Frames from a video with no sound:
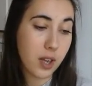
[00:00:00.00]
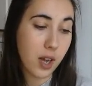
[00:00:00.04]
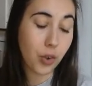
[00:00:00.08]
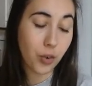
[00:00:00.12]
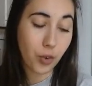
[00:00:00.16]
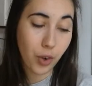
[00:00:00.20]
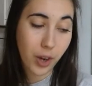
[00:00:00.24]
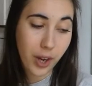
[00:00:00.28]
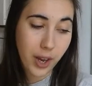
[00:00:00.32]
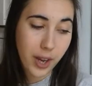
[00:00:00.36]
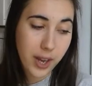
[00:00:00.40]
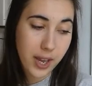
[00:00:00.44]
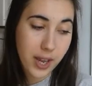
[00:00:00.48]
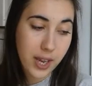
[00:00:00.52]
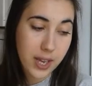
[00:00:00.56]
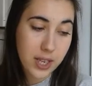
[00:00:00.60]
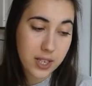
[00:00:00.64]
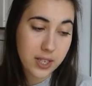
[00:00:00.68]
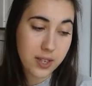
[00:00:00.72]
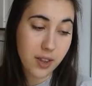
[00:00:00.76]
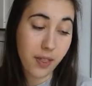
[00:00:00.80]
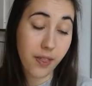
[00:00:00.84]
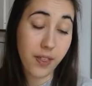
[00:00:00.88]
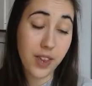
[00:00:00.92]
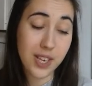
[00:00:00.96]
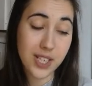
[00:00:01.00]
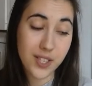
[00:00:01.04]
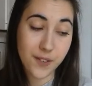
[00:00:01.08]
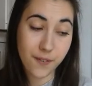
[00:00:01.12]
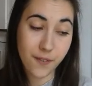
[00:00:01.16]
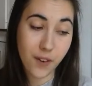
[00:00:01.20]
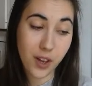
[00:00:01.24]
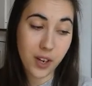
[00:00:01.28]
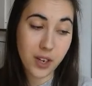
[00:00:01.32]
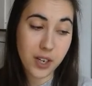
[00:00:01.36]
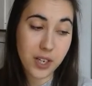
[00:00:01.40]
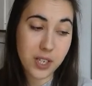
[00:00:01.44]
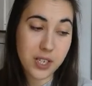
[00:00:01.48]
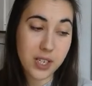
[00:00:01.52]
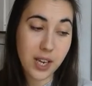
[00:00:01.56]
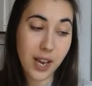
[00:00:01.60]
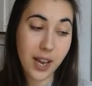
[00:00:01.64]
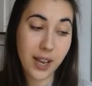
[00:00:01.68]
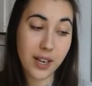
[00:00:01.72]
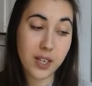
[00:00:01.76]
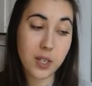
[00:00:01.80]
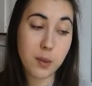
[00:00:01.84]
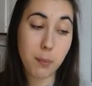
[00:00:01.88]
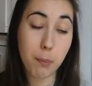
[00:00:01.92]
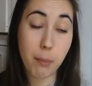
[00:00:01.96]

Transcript: Grey is this fund, and